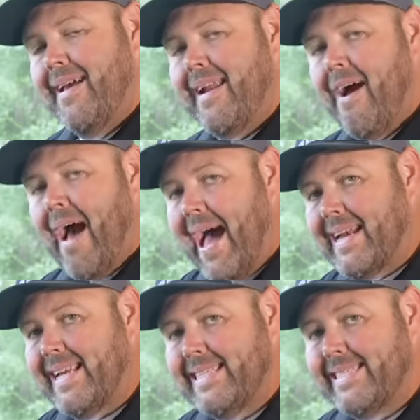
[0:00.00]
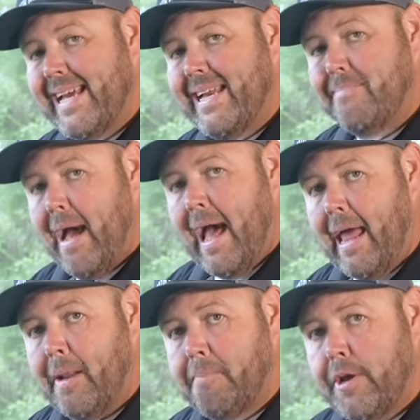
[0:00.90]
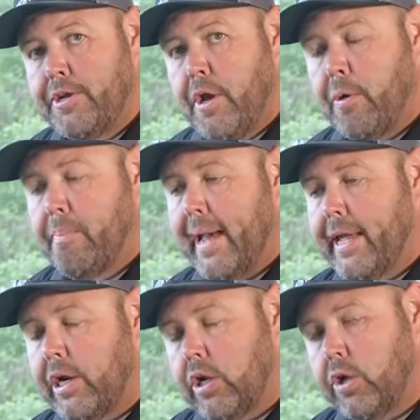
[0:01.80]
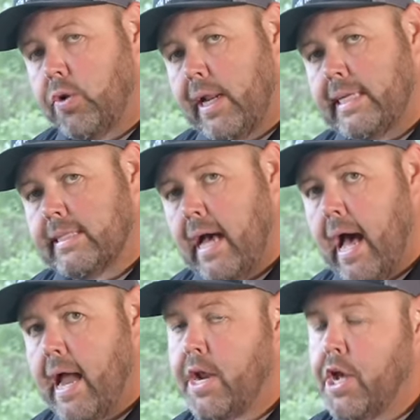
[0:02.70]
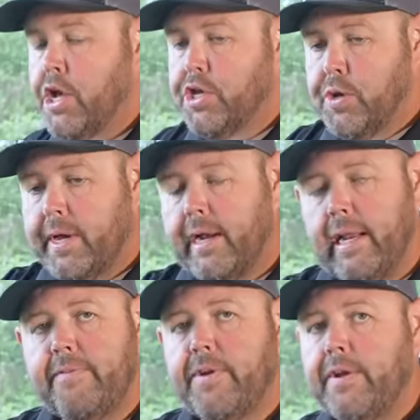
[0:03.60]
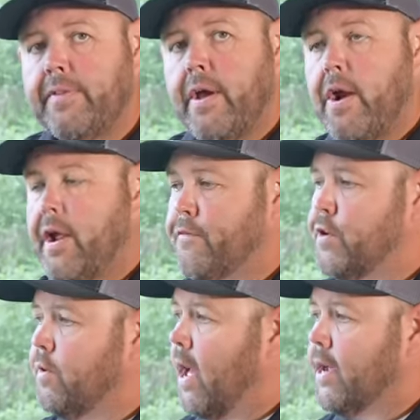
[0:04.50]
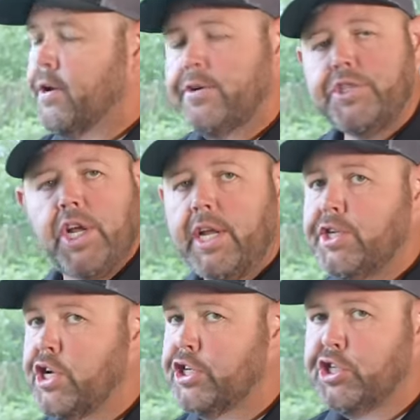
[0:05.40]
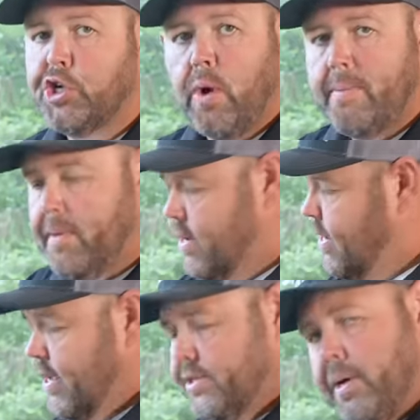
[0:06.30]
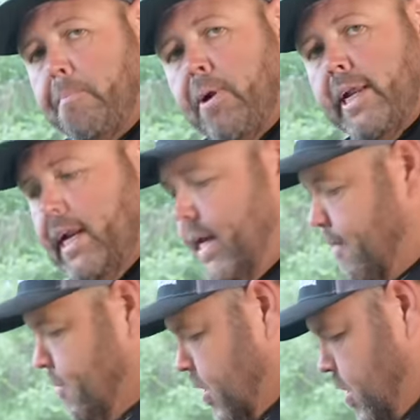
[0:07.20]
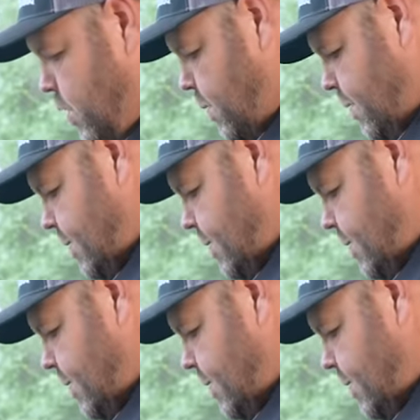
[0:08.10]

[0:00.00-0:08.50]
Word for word: Now I de-seeded my jalapeno to make it a little less hot. You can leave it in there if you like your chili just screaming. It's completely up to you.